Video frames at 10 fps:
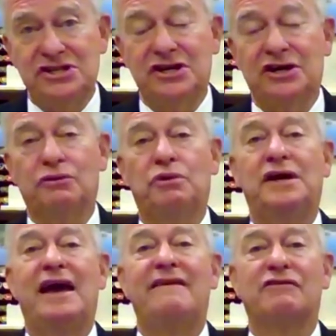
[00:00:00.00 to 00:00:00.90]
This
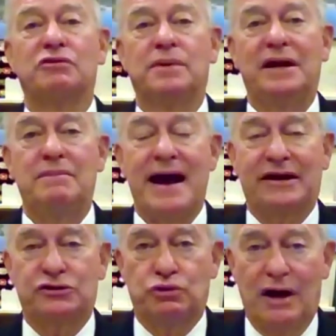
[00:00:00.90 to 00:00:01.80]
year, we gave
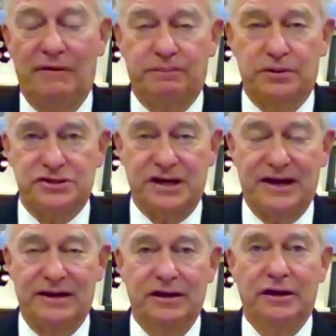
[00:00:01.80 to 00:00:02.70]
everybody back
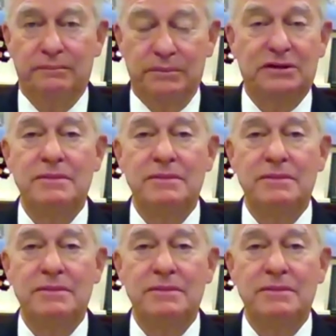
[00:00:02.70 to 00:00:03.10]
12%,